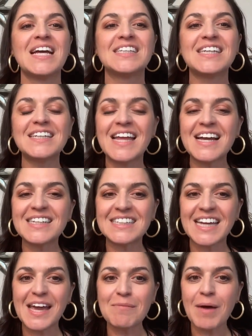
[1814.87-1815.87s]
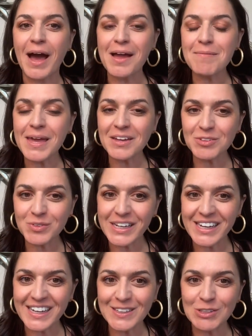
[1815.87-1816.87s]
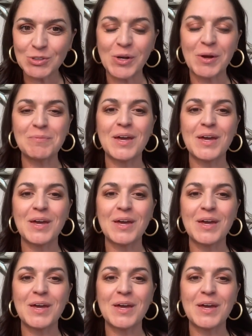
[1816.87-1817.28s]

Till next time, I'm Andrea Engstrom,